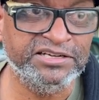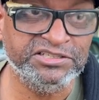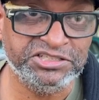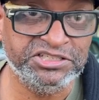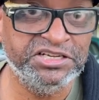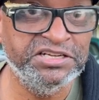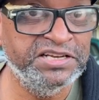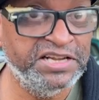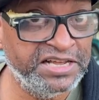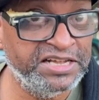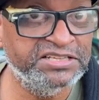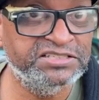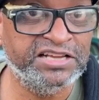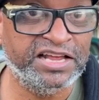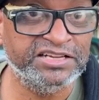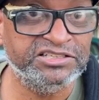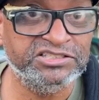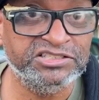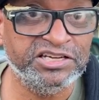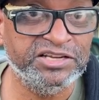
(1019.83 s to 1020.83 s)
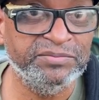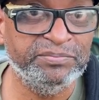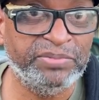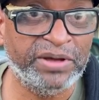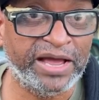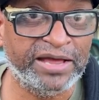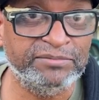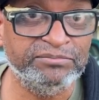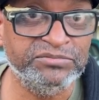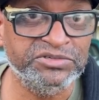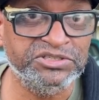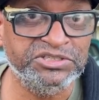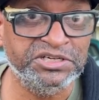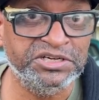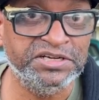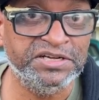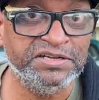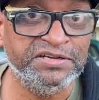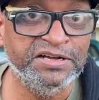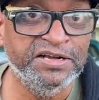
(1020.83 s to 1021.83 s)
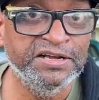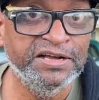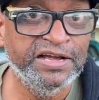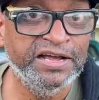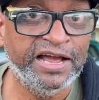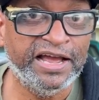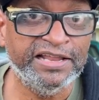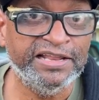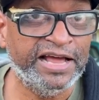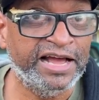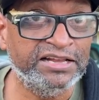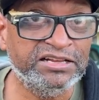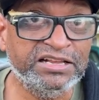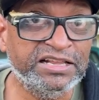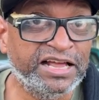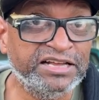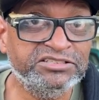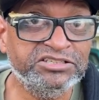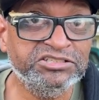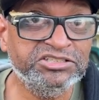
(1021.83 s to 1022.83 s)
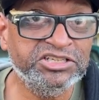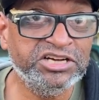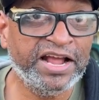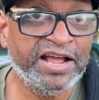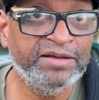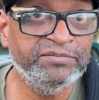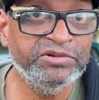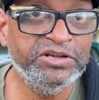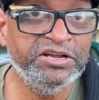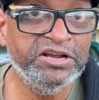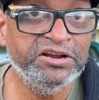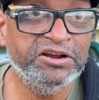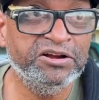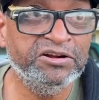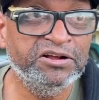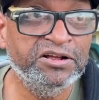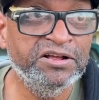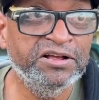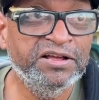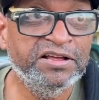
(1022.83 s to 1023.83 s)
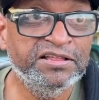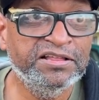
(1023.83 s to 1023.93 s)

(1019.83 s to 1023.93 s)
And she needs that CPAP machine. And that's a shame to hear